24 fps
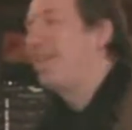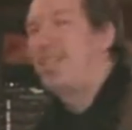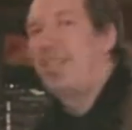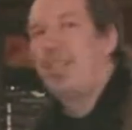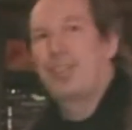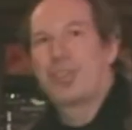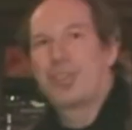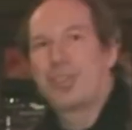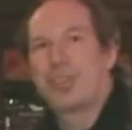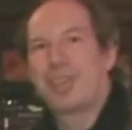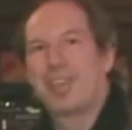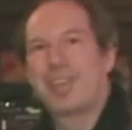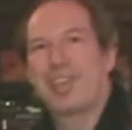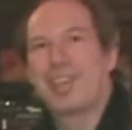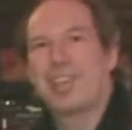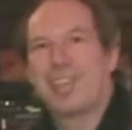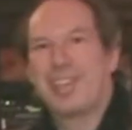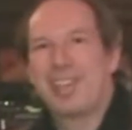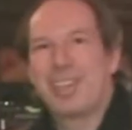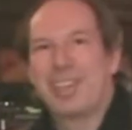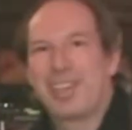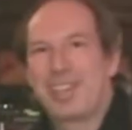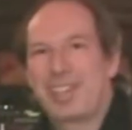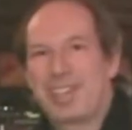digital
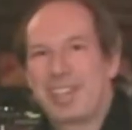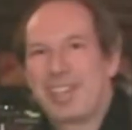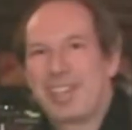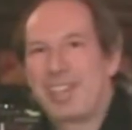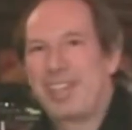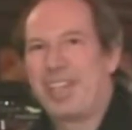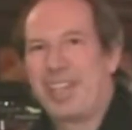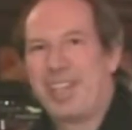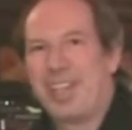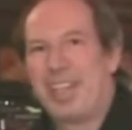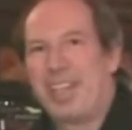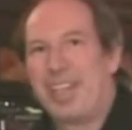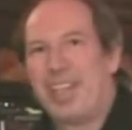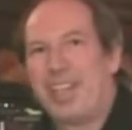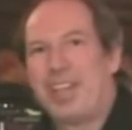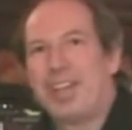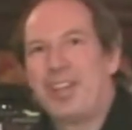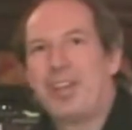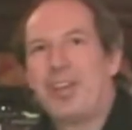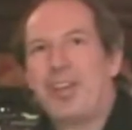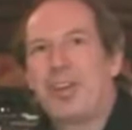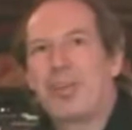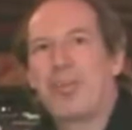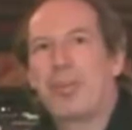and
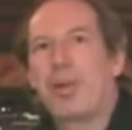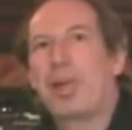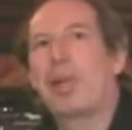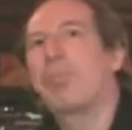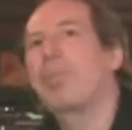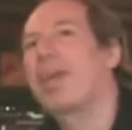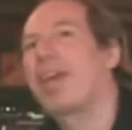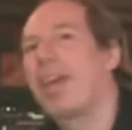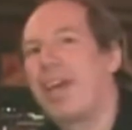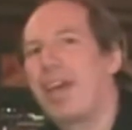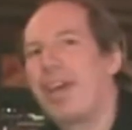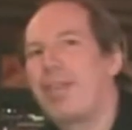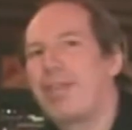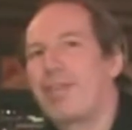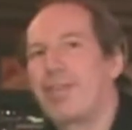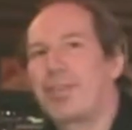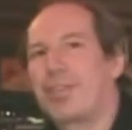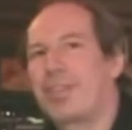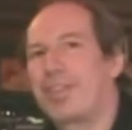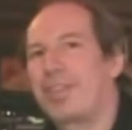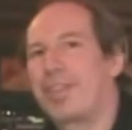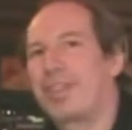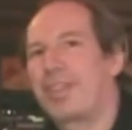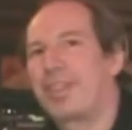not well behaved,
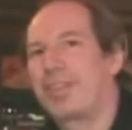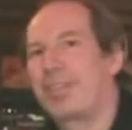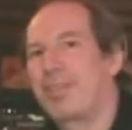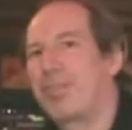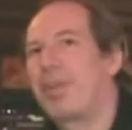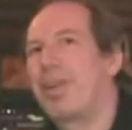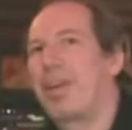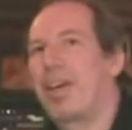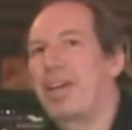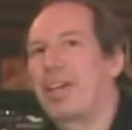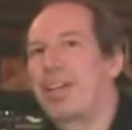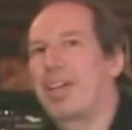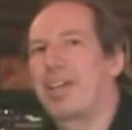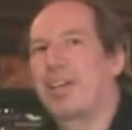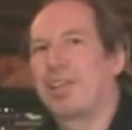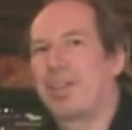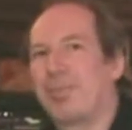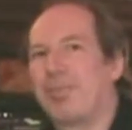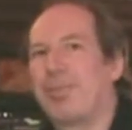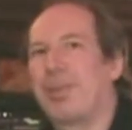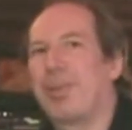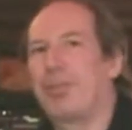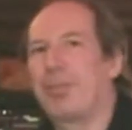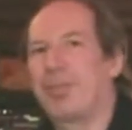and we like a little
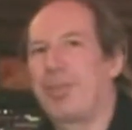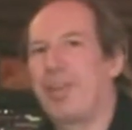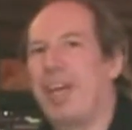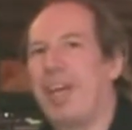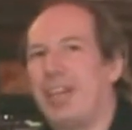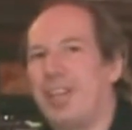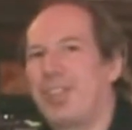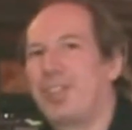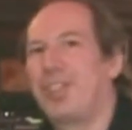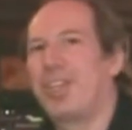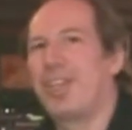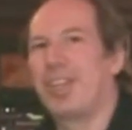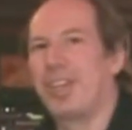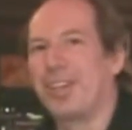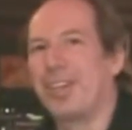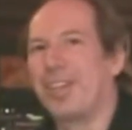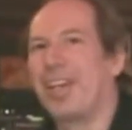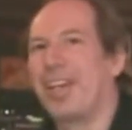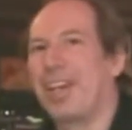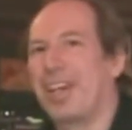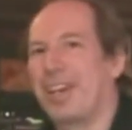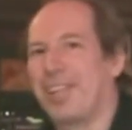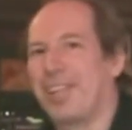bit of edge here or there.